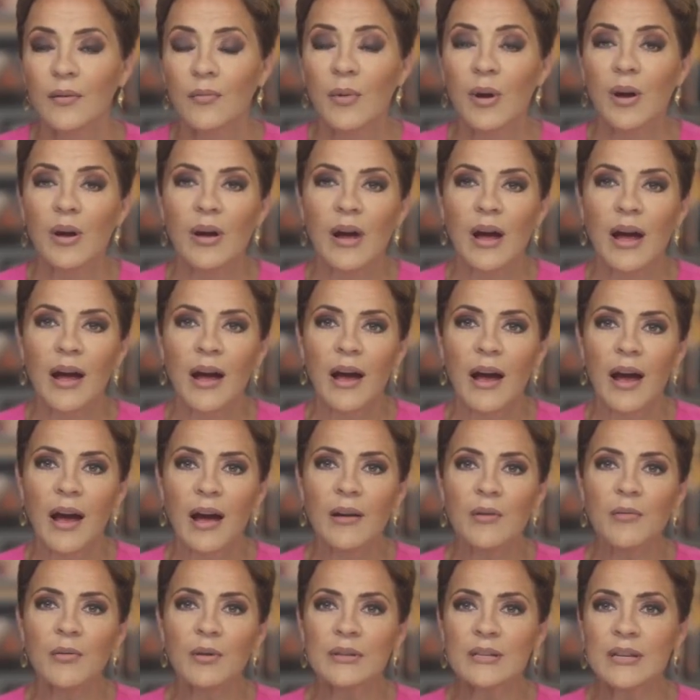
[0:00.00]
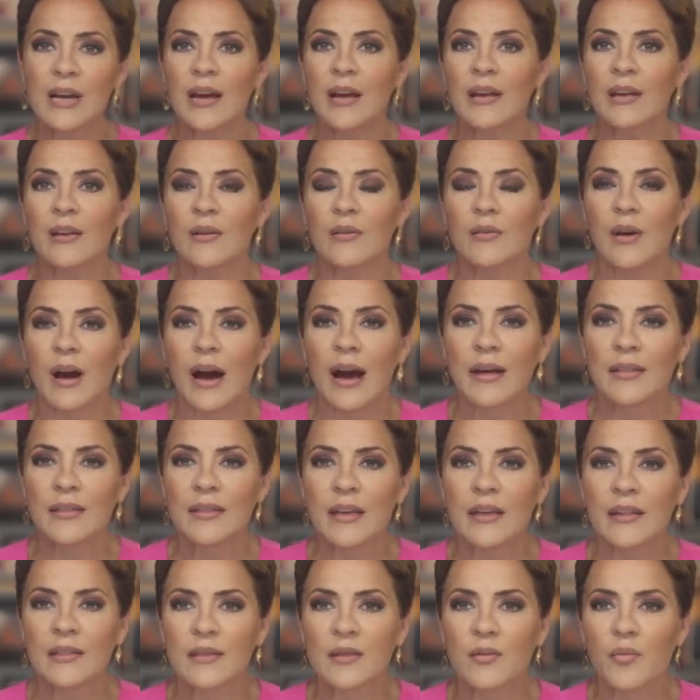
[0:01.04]
Well, I will tell you, I
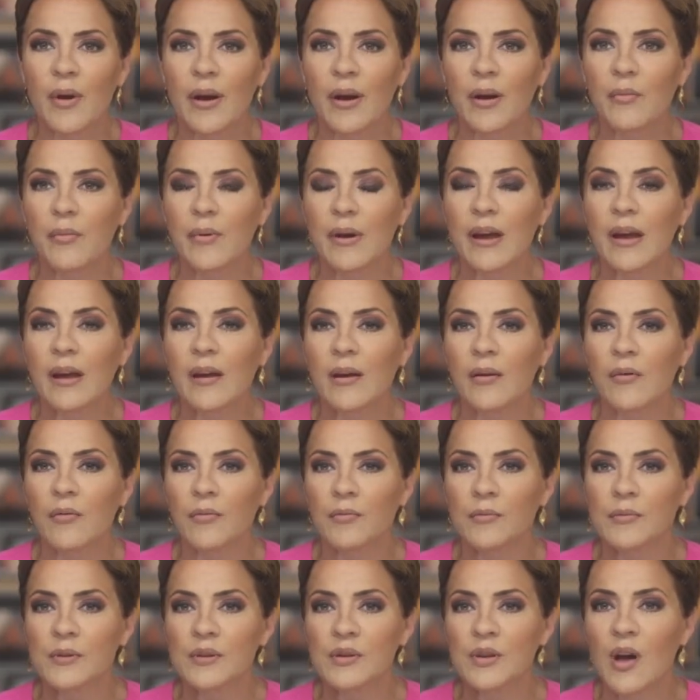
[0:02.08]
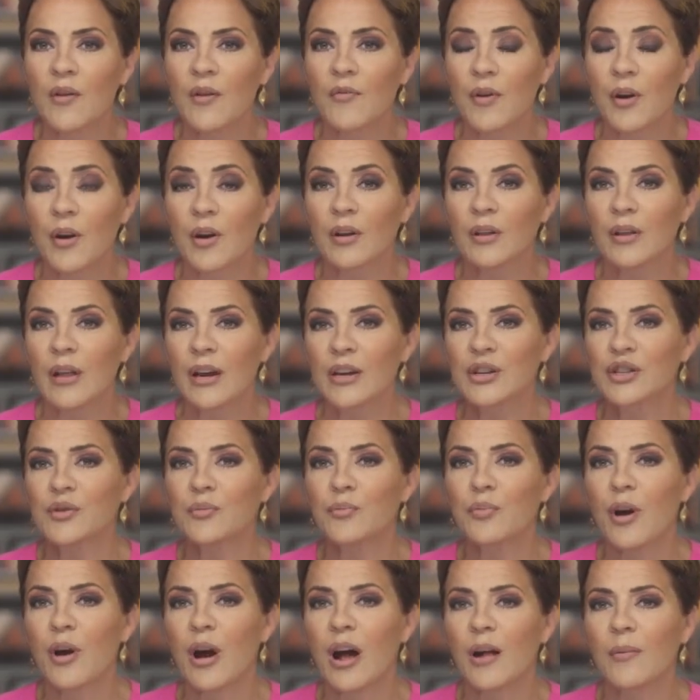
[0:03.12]
think the way we solve our
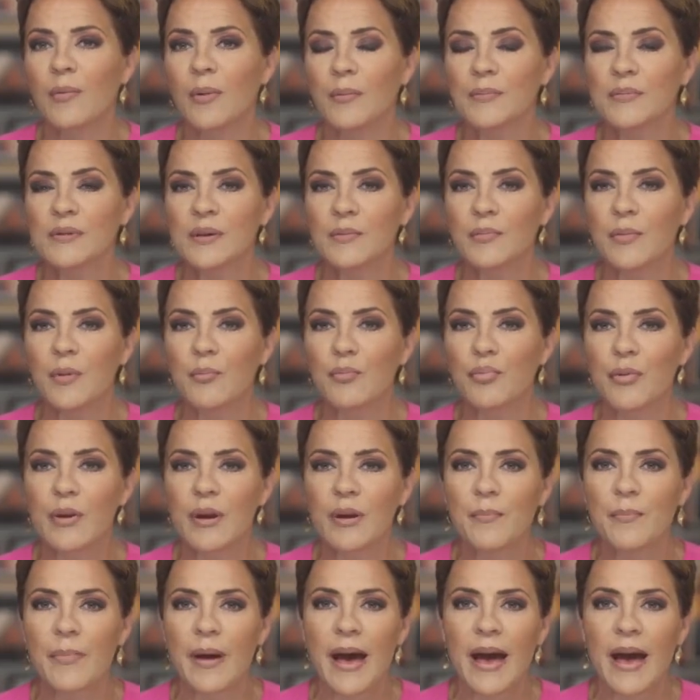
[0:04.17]
election problems and we bring